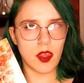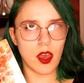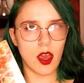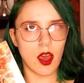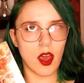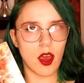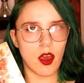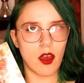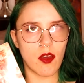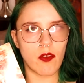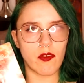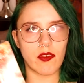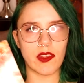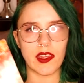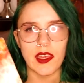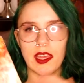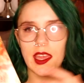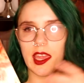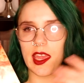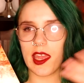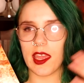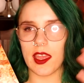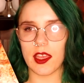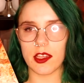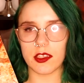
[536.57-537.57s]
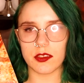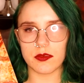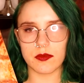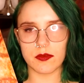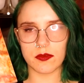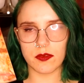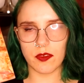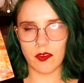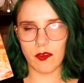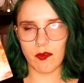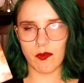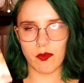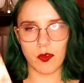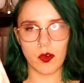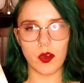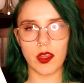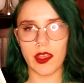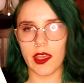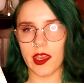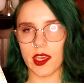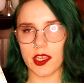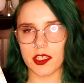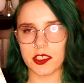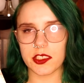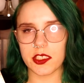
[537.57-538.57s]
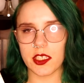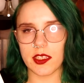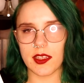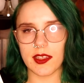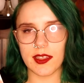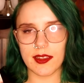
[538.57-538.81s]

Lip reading: of a voyage.